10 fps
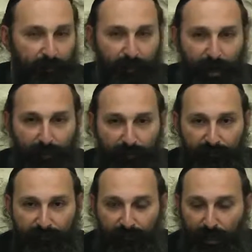The power of
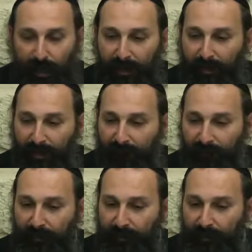Gvura in our
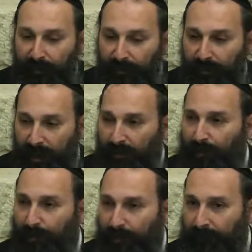nefesh is
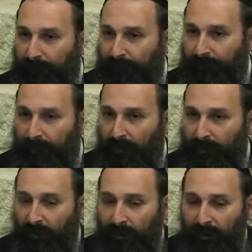energy.
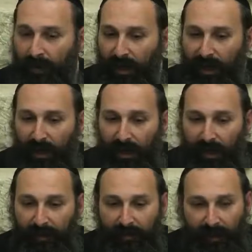
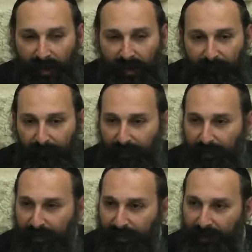And
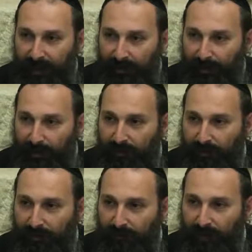everything needs energy.
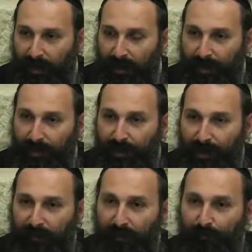Without energy,
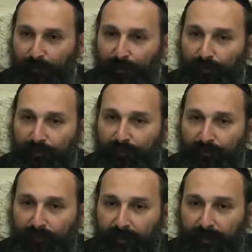nothing will move.
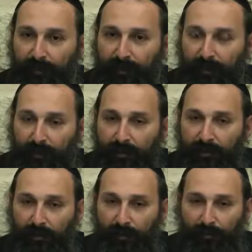
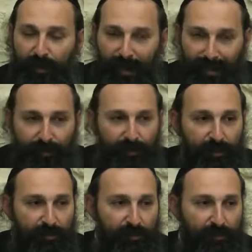So the
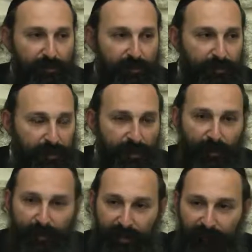energy that's in
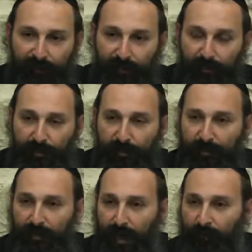our nefesh
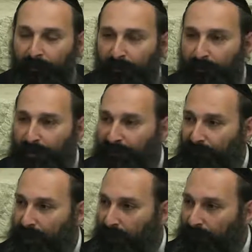is coming from the
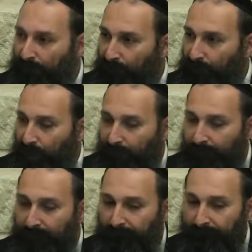Sfira of Gvura.